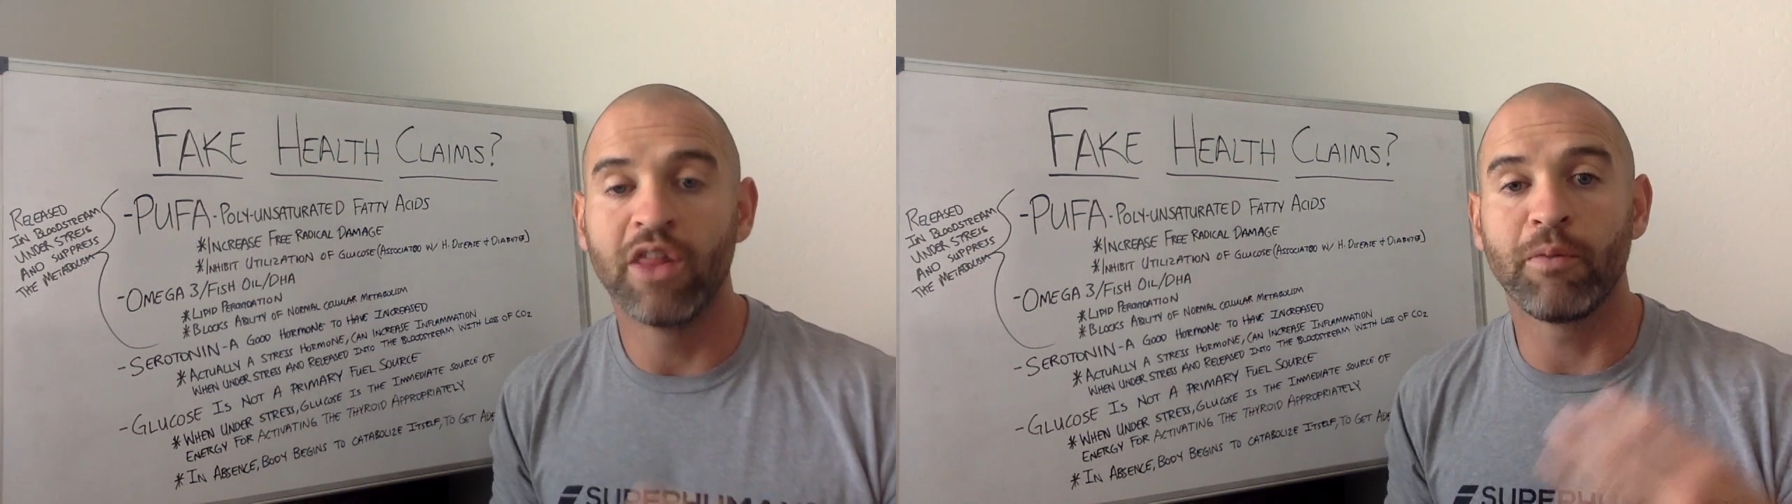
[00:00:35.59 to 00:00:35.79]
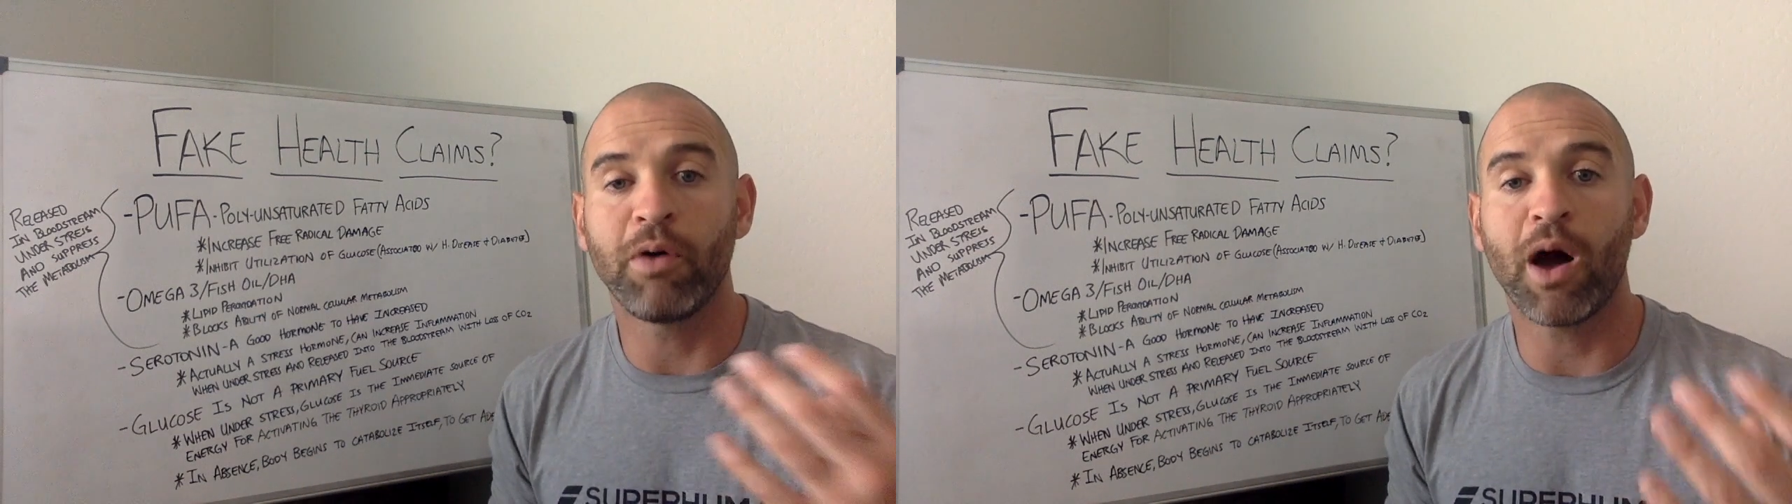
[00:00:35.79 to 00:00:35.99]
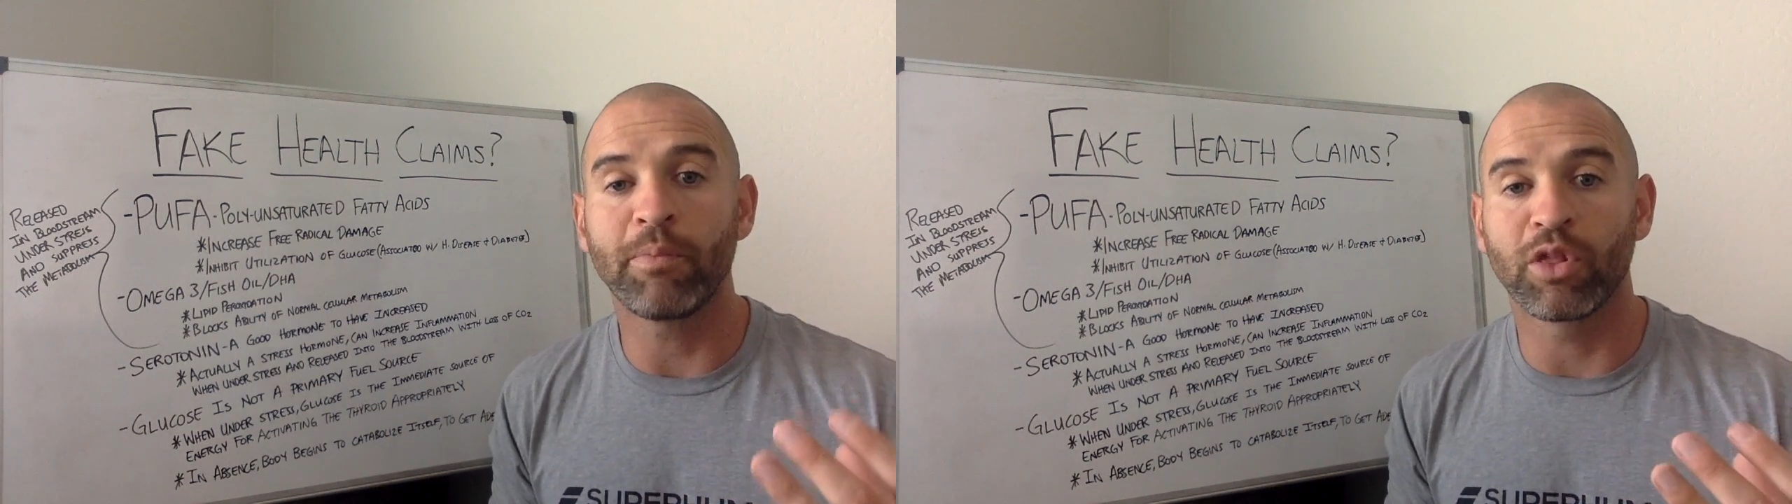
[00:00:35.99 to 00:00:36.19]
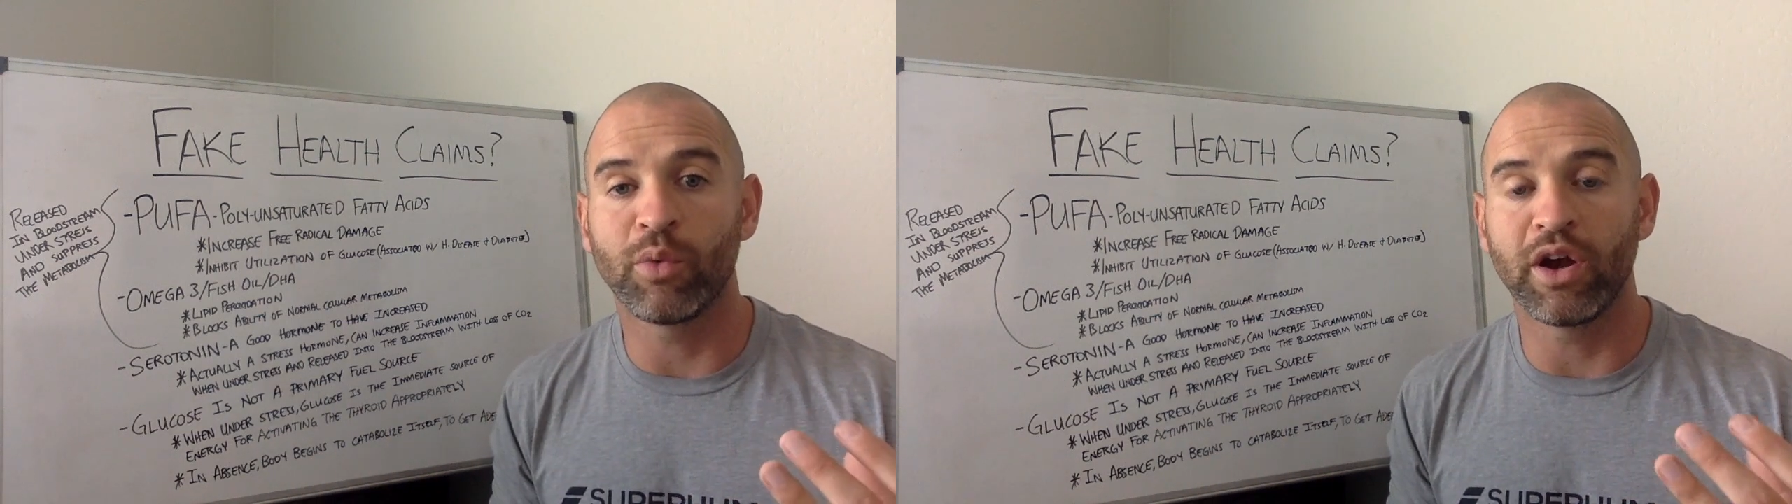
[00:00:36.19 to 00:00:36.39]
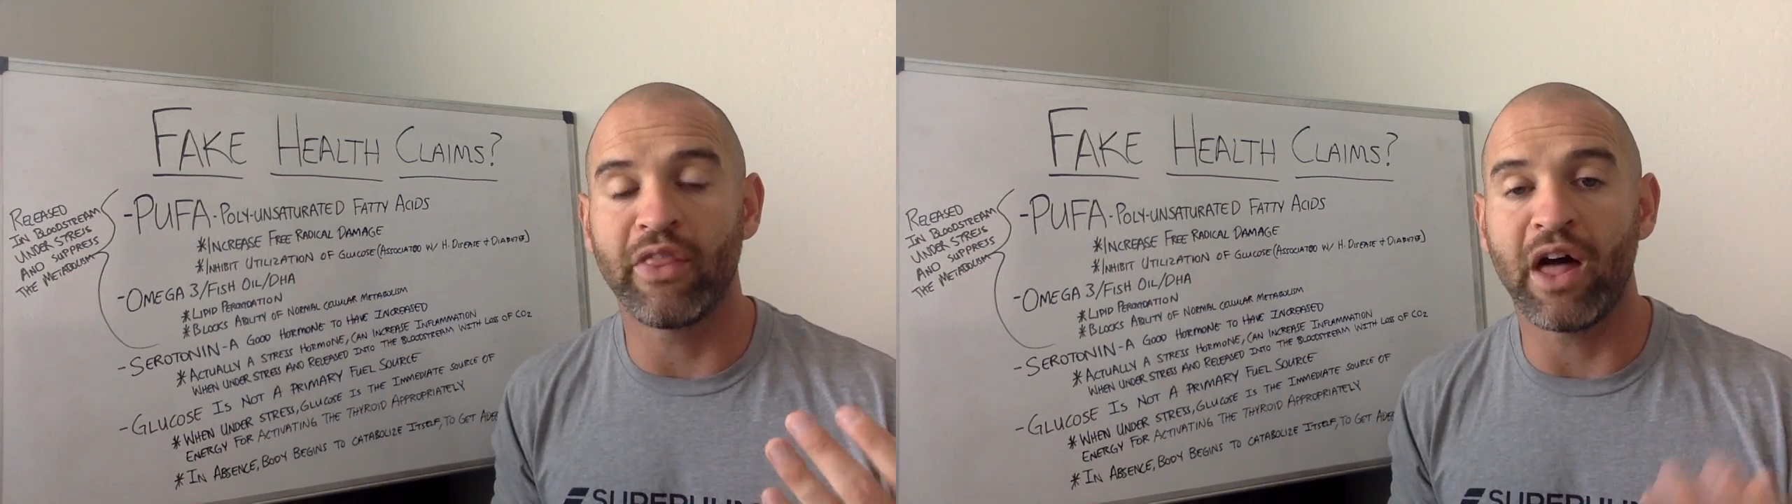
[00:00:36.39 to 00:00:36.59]
The popular
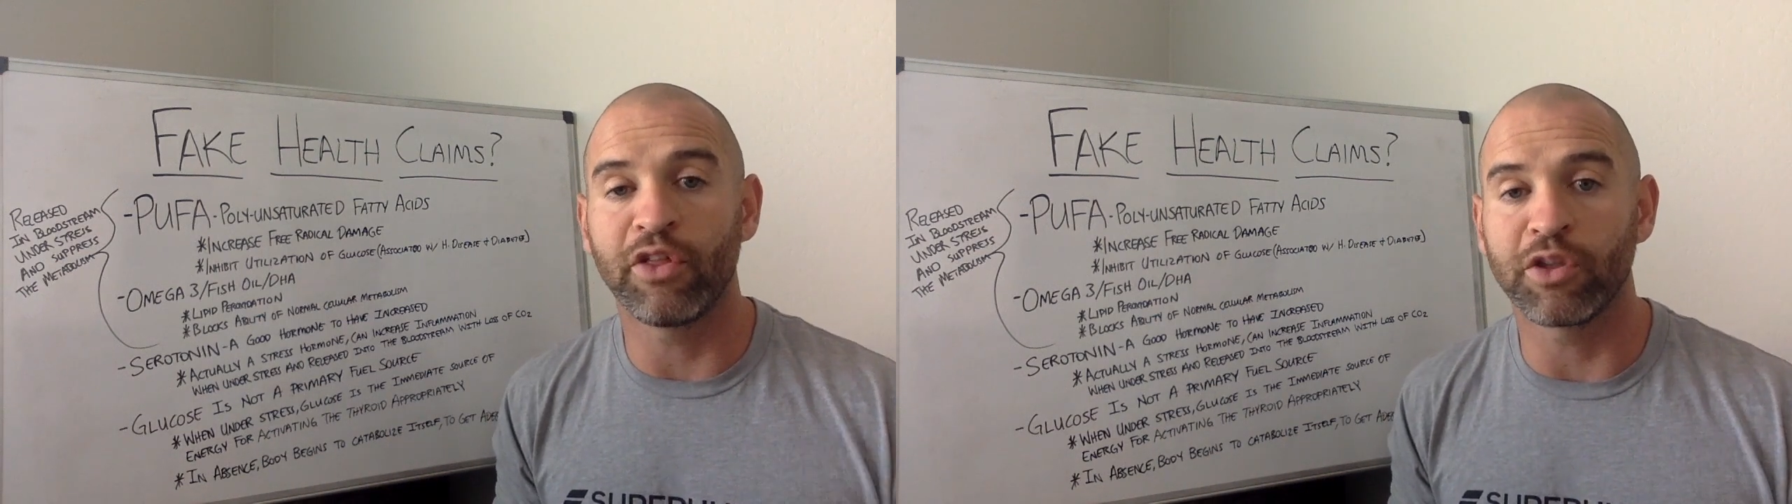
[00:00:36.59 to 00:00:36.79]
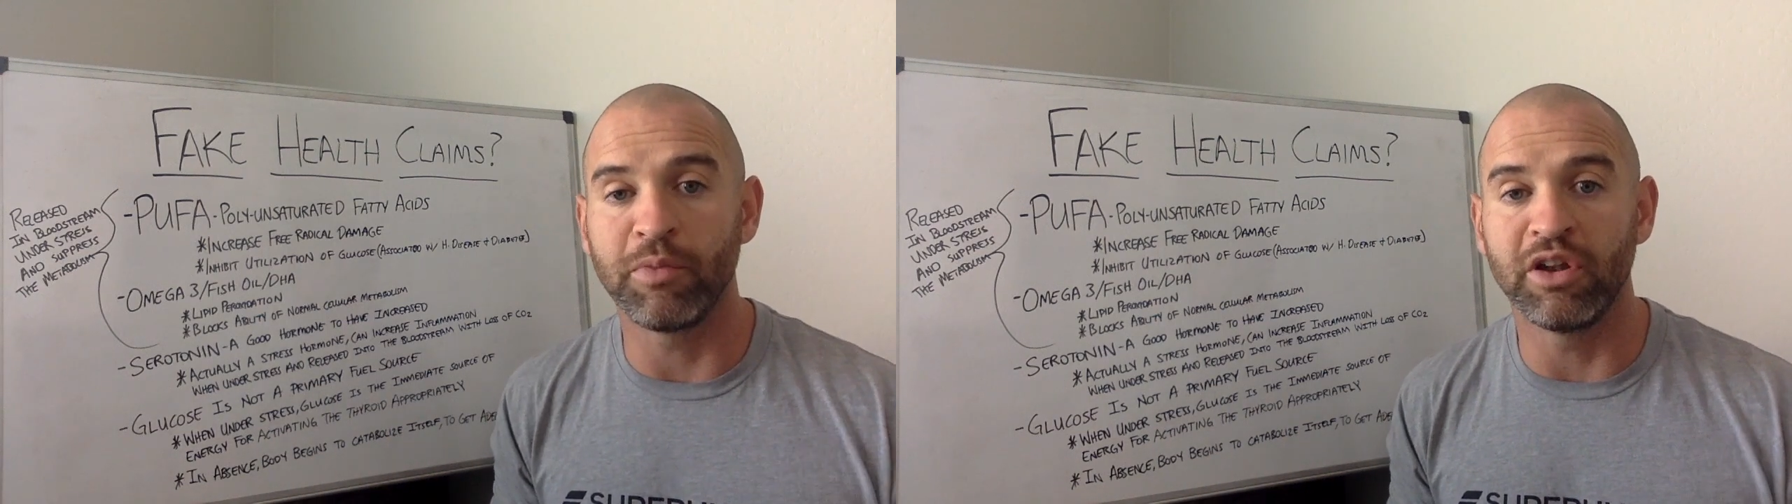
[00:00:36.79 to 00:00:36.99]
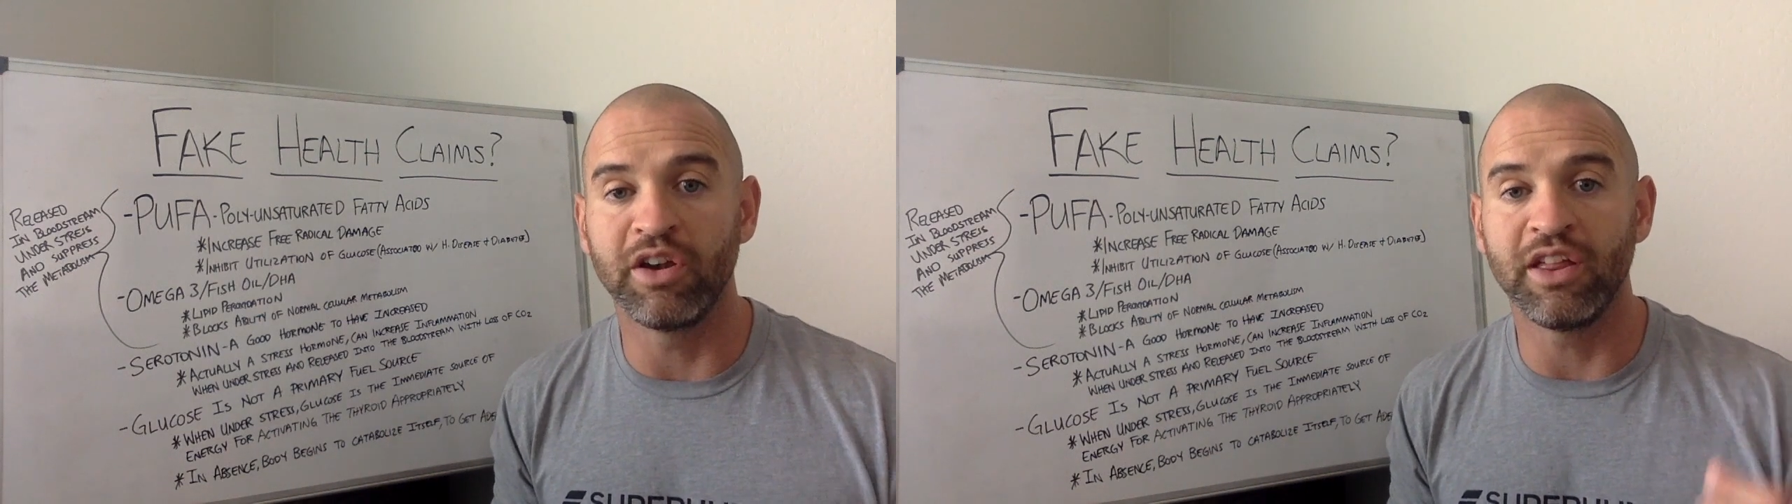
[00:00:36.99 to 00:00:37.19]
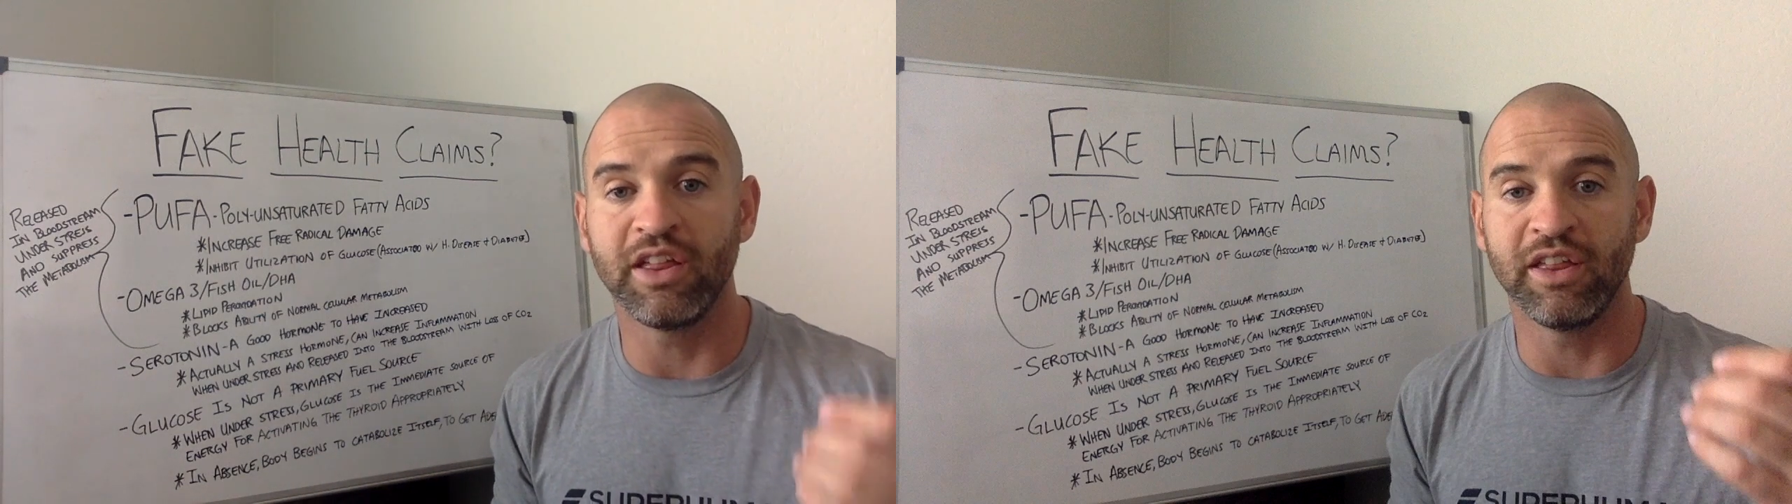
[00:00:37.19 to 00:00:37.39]
one in the health community